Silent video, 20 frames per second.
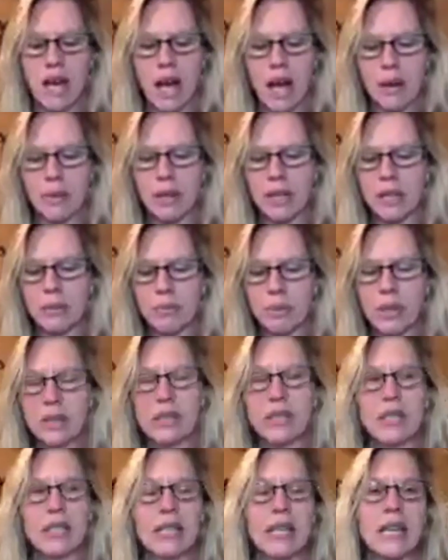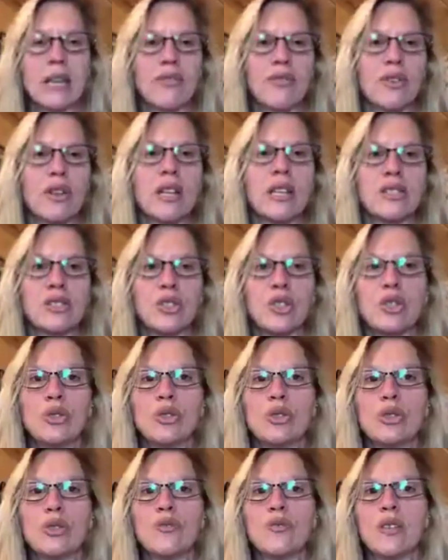I'm gonna put the link for his
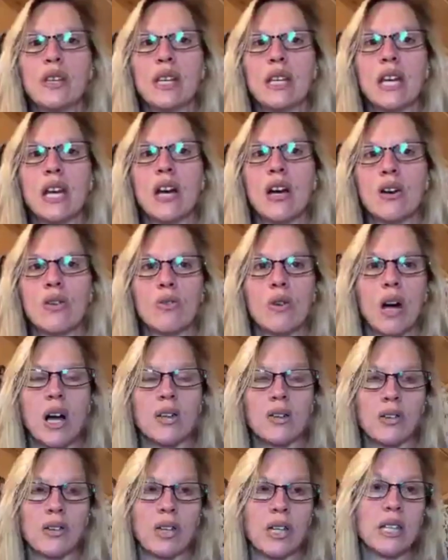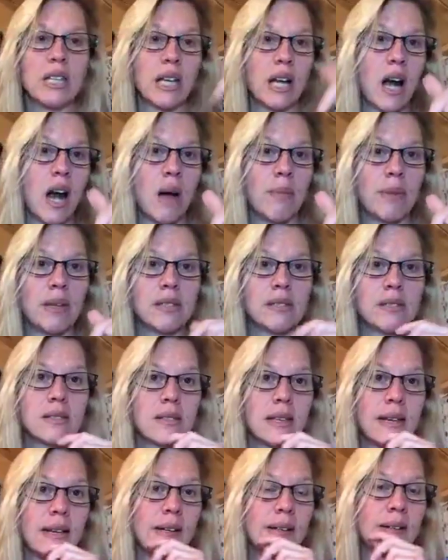YouTube video in the comments
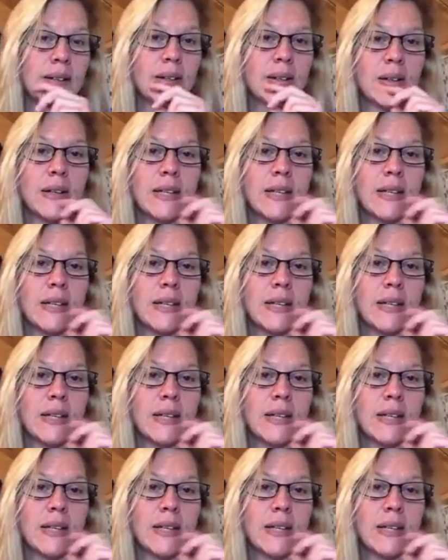later, or